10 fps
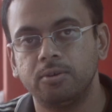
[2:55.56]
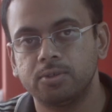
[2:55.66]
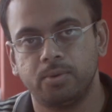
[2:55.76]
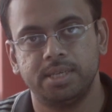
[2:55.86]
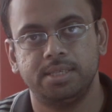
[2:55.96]

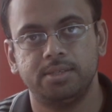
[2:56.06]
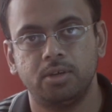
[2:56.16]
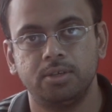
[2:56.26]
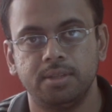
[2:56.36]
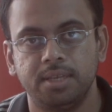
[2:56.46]
those questions
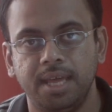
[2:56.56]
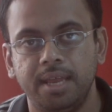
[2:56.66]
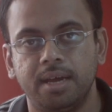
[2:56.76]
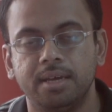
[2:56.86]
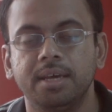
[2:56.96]
onto the
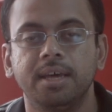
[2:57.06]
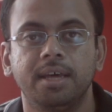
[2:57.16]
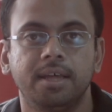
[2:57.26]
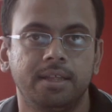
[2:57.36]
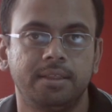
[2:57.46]
data,
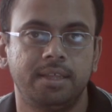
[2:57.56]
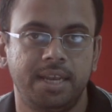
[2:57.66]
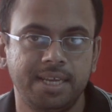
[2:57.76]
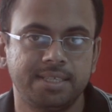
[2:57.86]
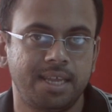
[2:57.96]
the
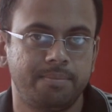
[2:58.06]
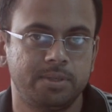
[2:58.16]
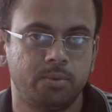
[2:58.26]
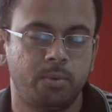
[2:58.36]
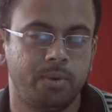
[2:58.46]
next step
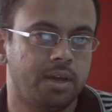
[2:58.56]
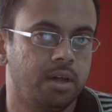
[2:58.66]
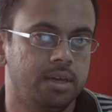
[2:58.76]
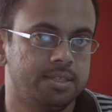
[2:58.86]
is what we call